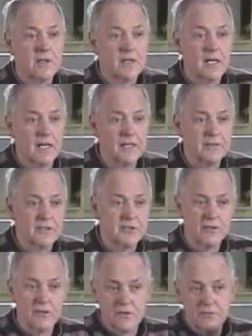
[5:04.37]
and
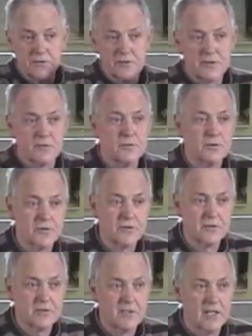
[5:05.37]
he's gone off into the
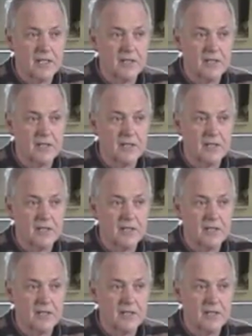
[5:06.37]
woods